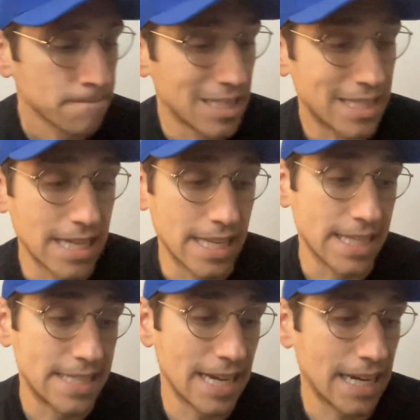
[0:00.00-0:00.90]
Let's see. In
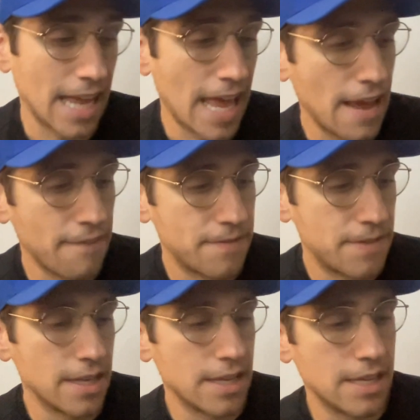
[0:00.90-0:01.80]
the second half,
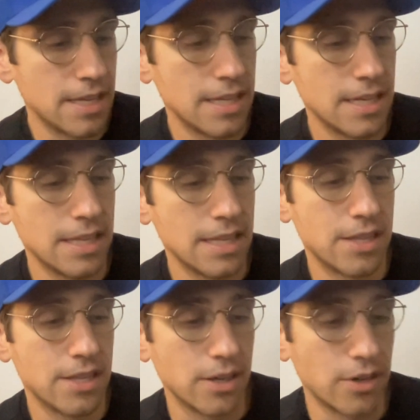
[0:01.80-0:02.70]

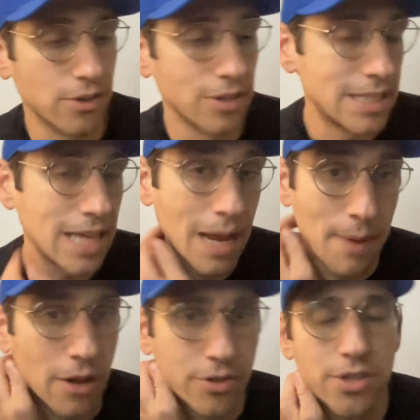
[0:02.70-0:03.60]
the early
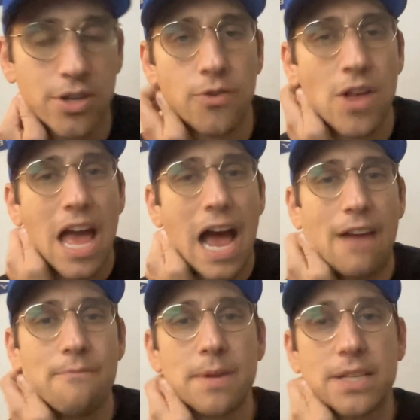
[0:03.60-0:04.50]
timeouts.
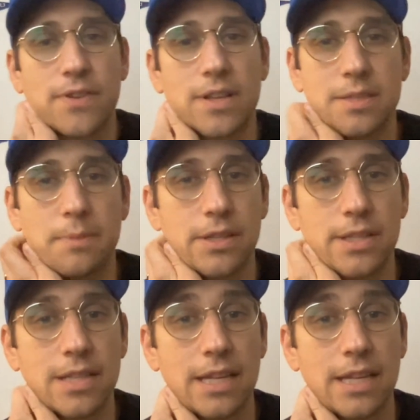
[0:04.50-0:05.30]
I have mixed feelings about this.